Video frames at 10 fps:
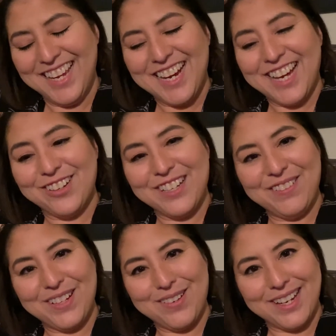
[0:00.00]
don't
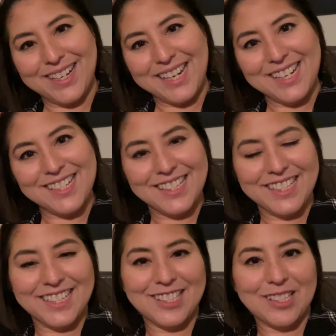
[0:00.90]
even know how to handle
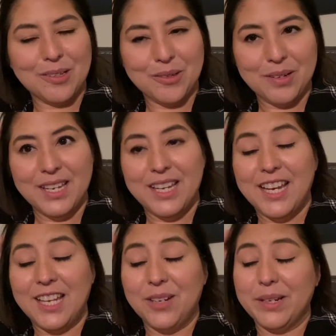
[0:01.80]
it. So
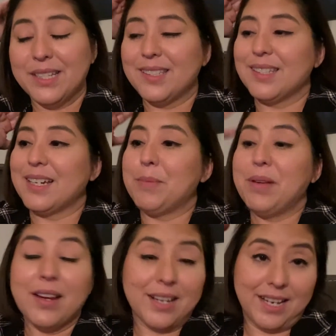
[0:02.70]
anyways, I'm
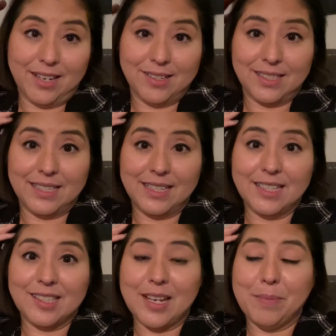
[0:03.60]
not going to handle it.
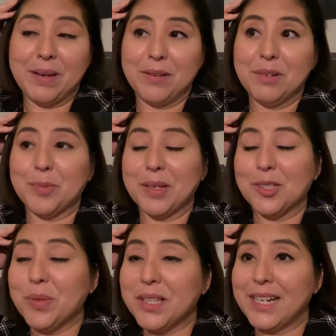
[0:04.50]
It's not my
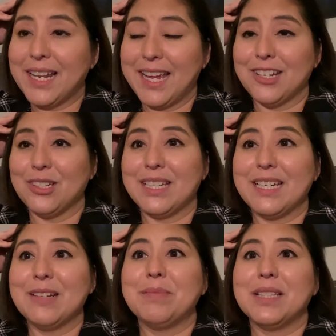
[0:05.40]
responsibility to handle
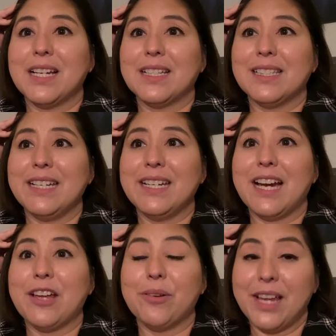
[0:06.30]
it, but luckily
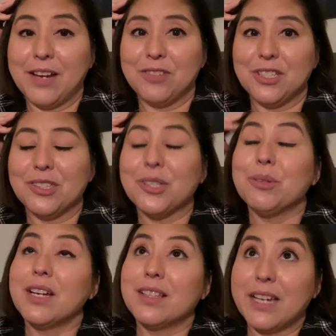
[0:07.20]
I don't have to. So
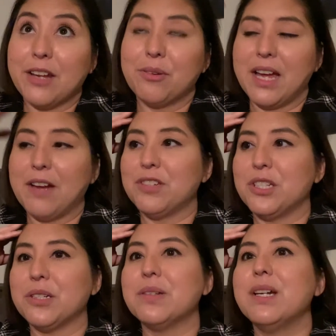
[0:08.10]
luckily I don't have
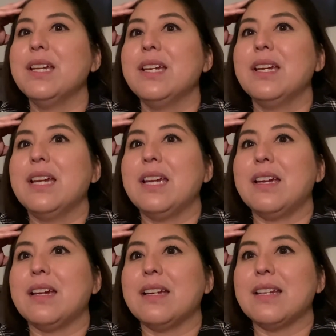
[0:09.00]
to.
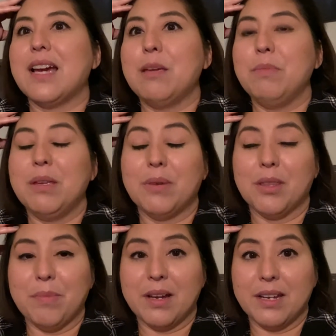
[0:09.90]
And I meet
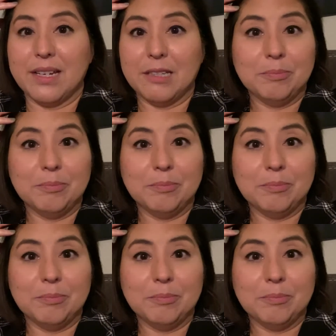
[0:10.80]
with my